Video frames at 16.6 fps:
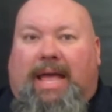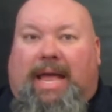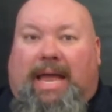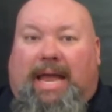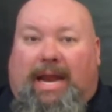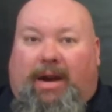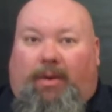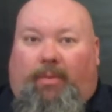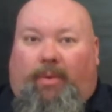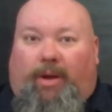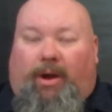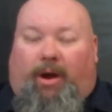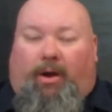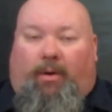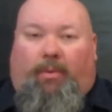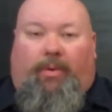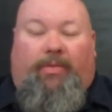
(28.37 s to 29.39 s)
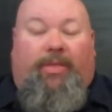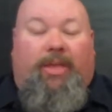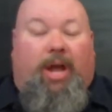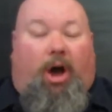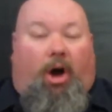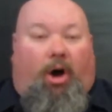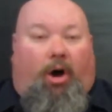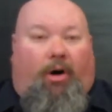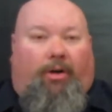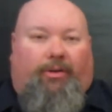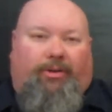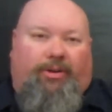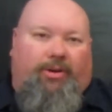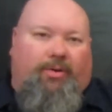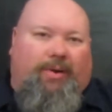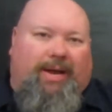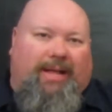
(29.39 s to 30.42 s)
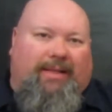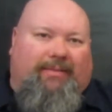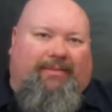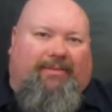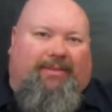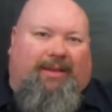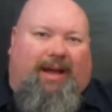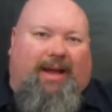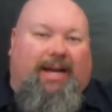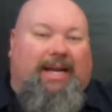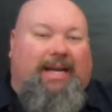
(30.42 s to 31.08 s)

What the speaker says: here we are with the all-new Insight,